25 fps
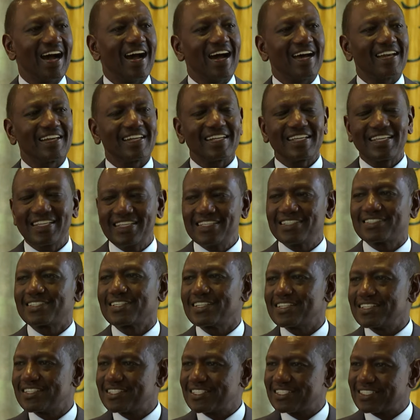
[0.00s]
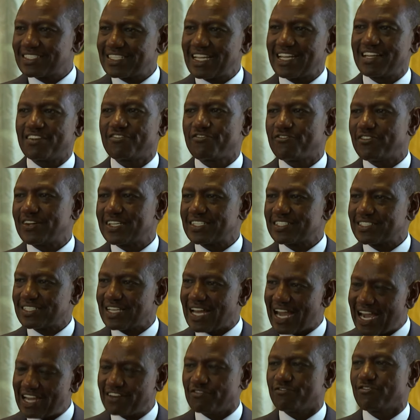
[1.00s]
and his steadfast
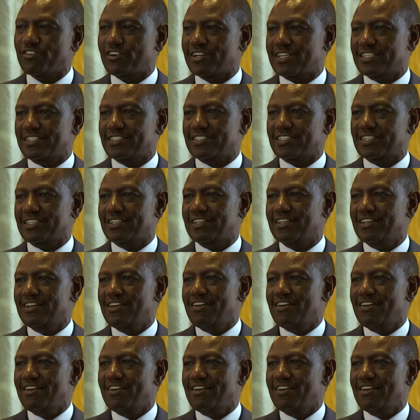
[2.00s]
advocacy